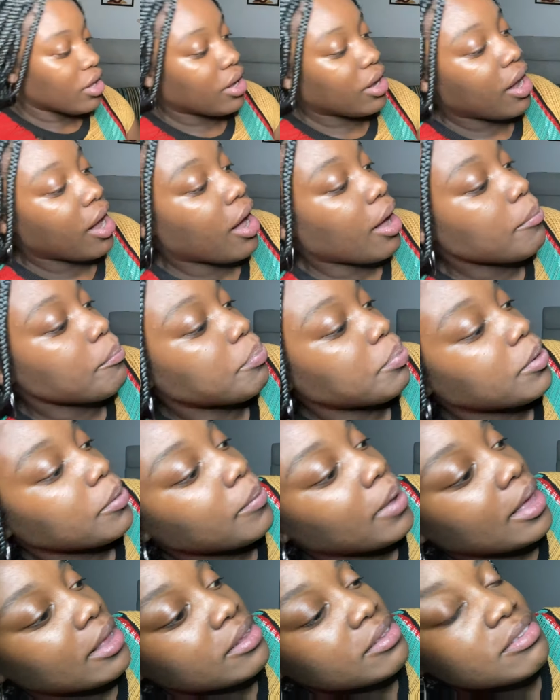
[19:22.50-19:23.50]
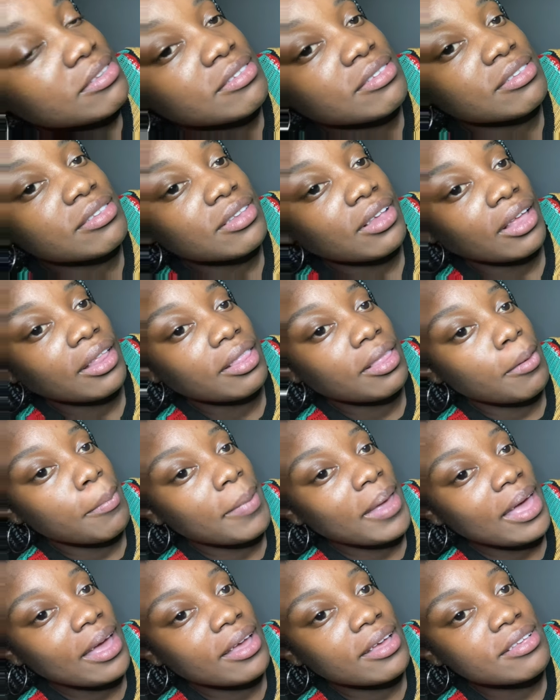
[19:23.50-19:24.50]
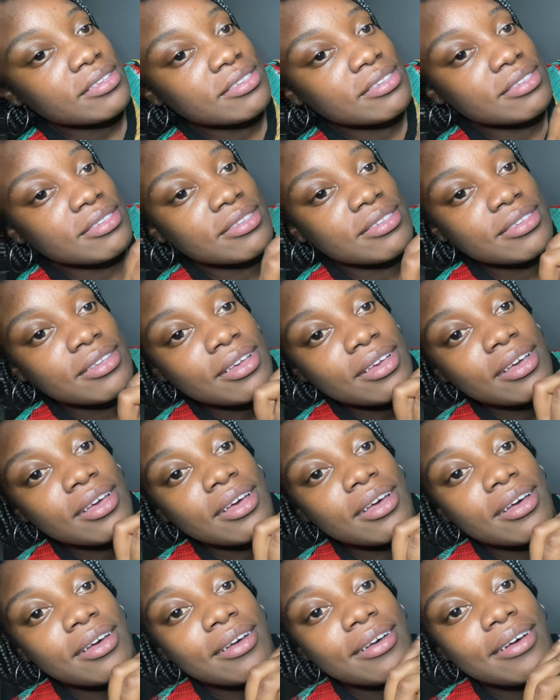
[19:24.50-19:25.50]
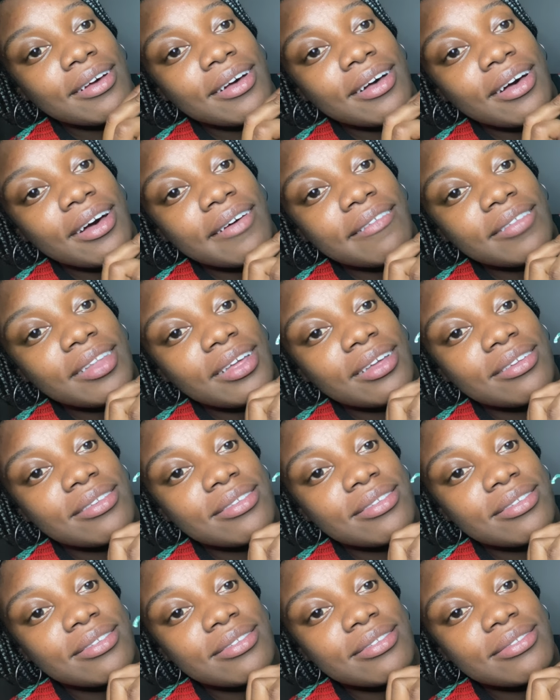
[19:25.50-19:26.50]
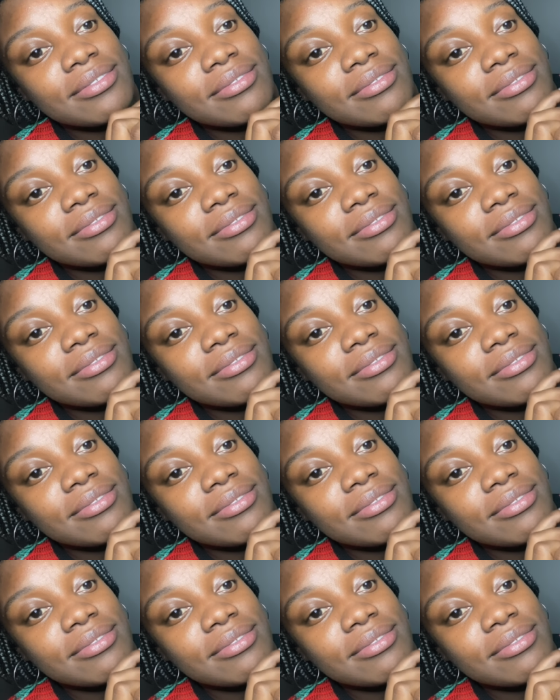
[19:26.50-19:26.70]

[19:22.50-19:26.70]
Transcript: complements the base of this.